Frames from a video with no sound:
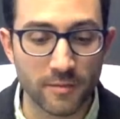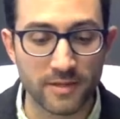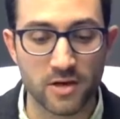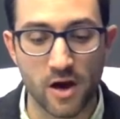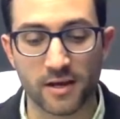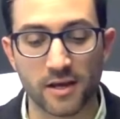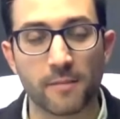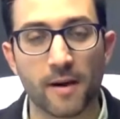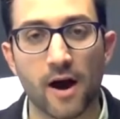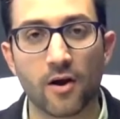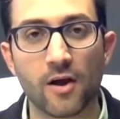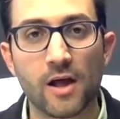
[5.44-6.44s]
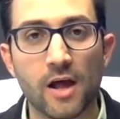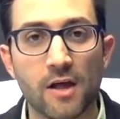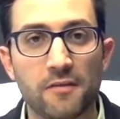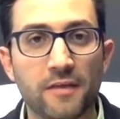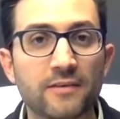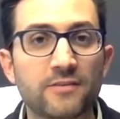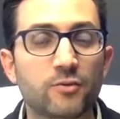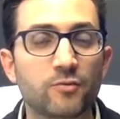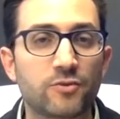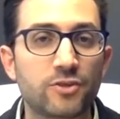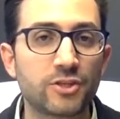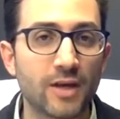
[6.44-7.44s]
to be talking about things to
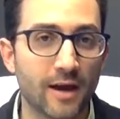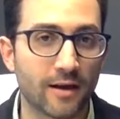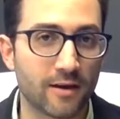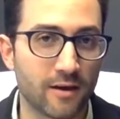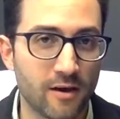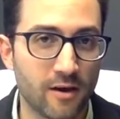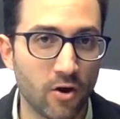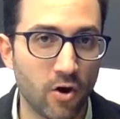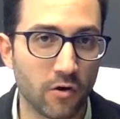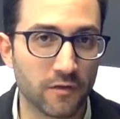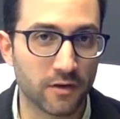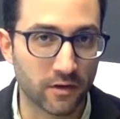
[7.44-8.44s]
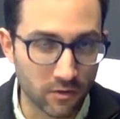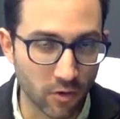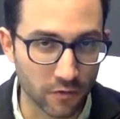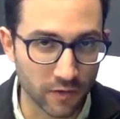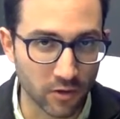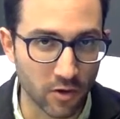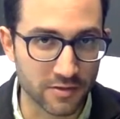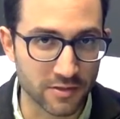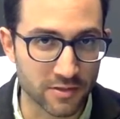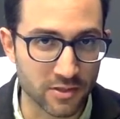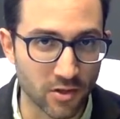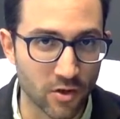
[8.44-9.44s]
check on the closing
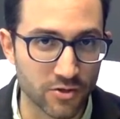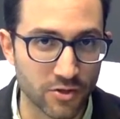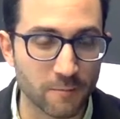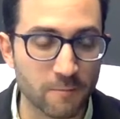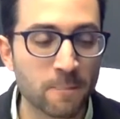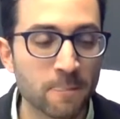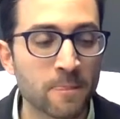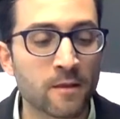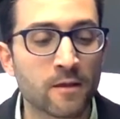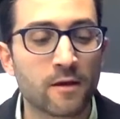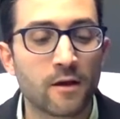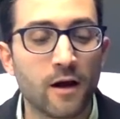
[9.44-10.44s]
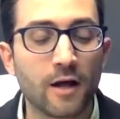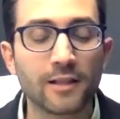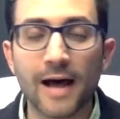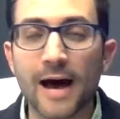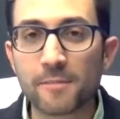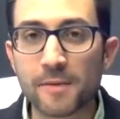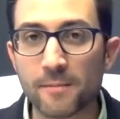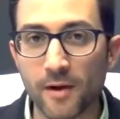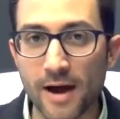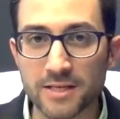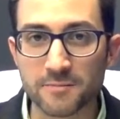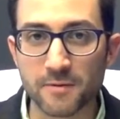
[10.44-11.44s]
disclosure. A lot of people
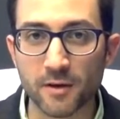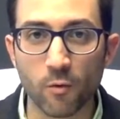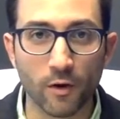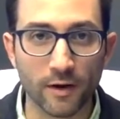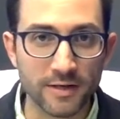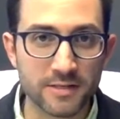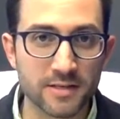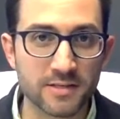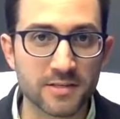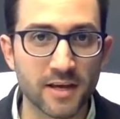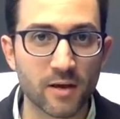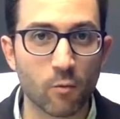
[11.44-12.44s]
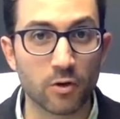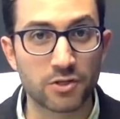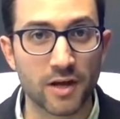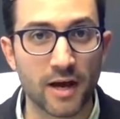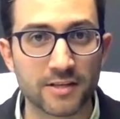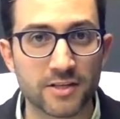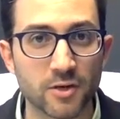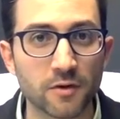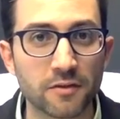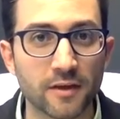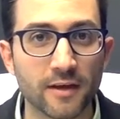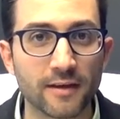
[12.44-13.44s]
ask me, what is this thing? What should I do
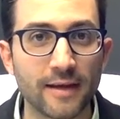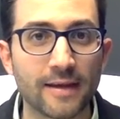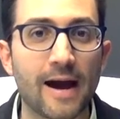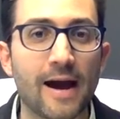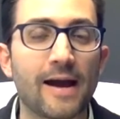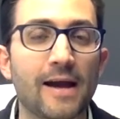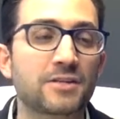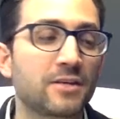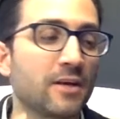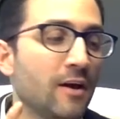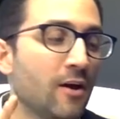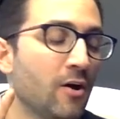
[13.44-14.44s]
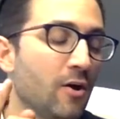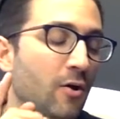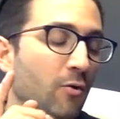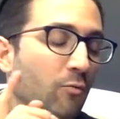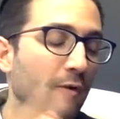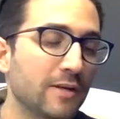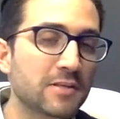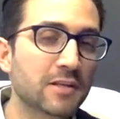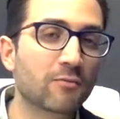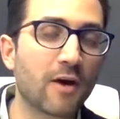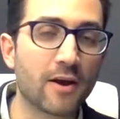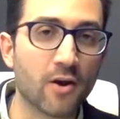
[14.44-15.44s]
with it? And I actually recently
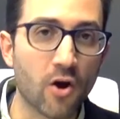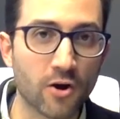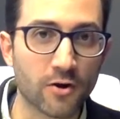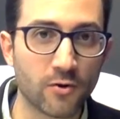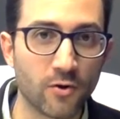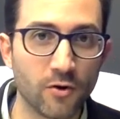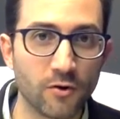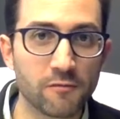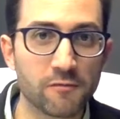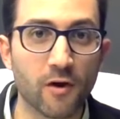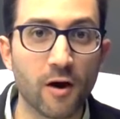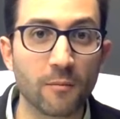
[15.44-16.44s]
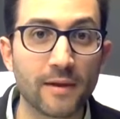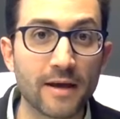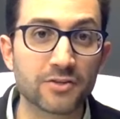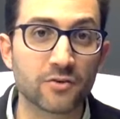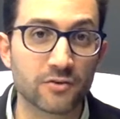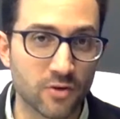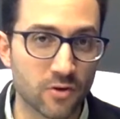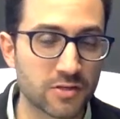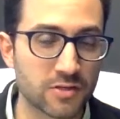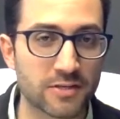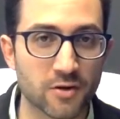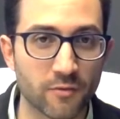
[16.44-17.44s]
read an article from National
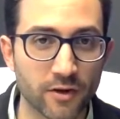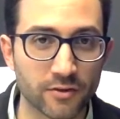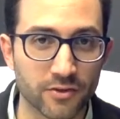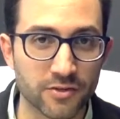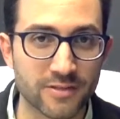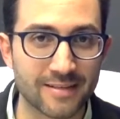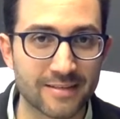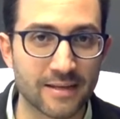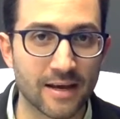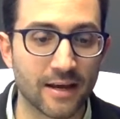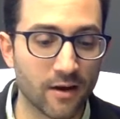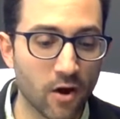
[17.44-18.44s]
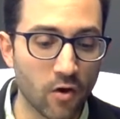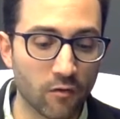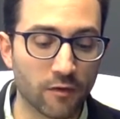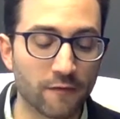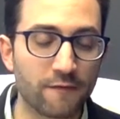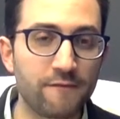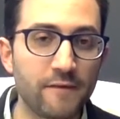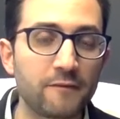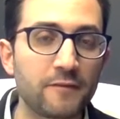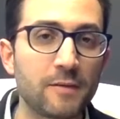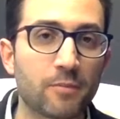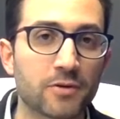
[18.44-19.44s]
Association of Realtors that said over
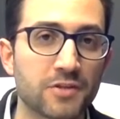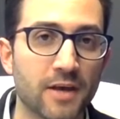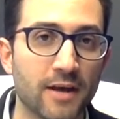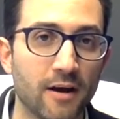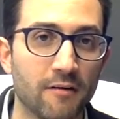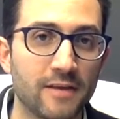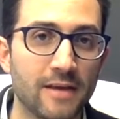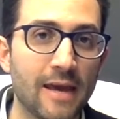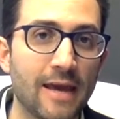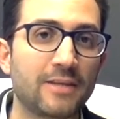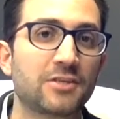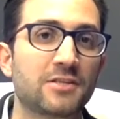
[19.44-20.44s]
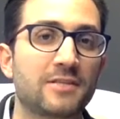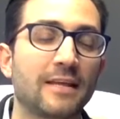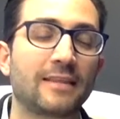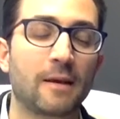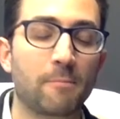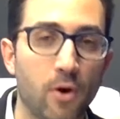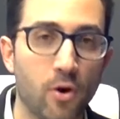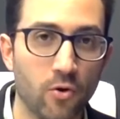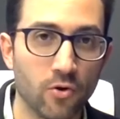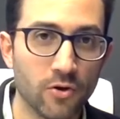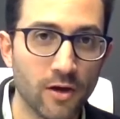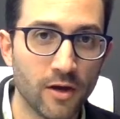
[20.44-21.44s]
50% of the agents that they
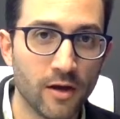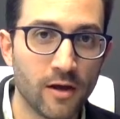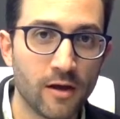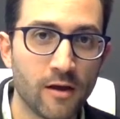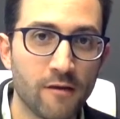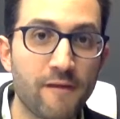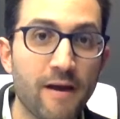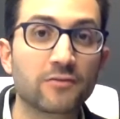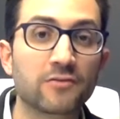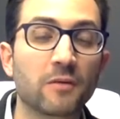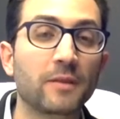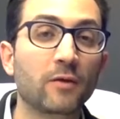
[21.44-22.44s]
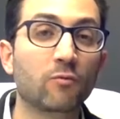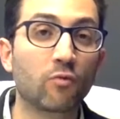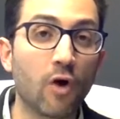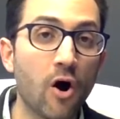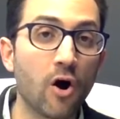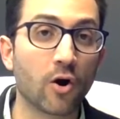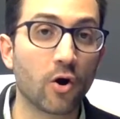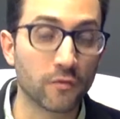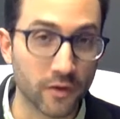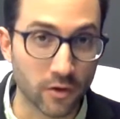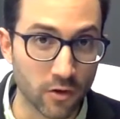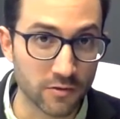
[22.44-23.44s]
polled found something wrong on
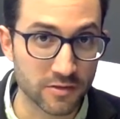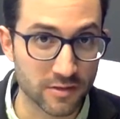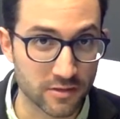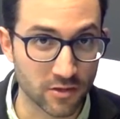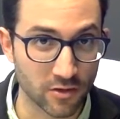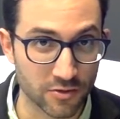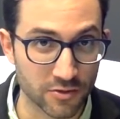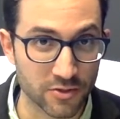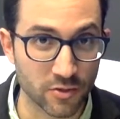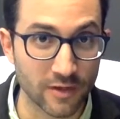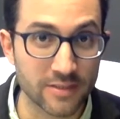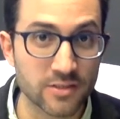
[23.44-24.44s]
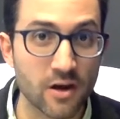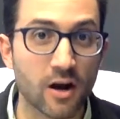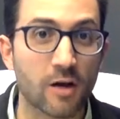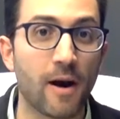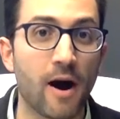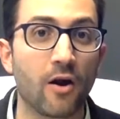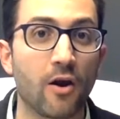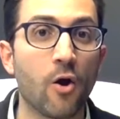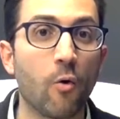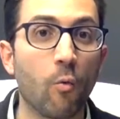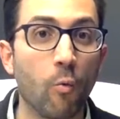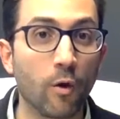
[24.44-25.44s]
the closing disclosure. So let's talk about
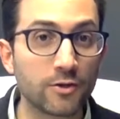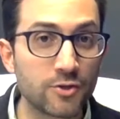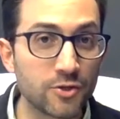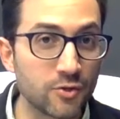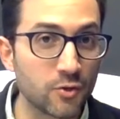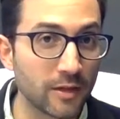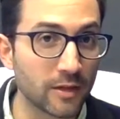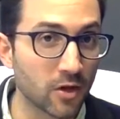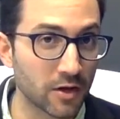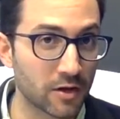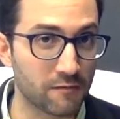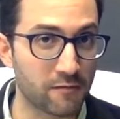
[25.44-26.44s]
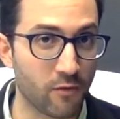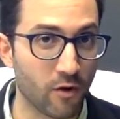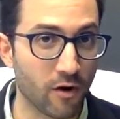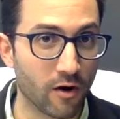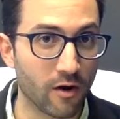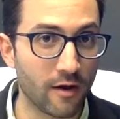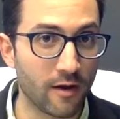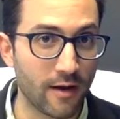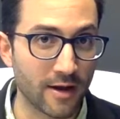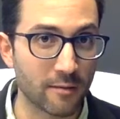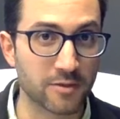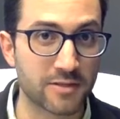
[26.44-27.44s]
what should you be looking for and how
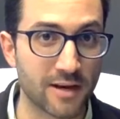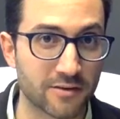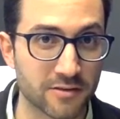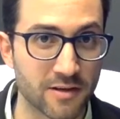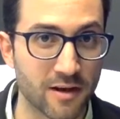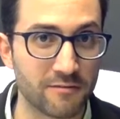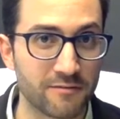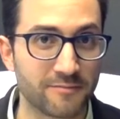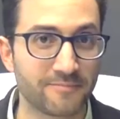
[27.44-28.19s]
do you protect yourself.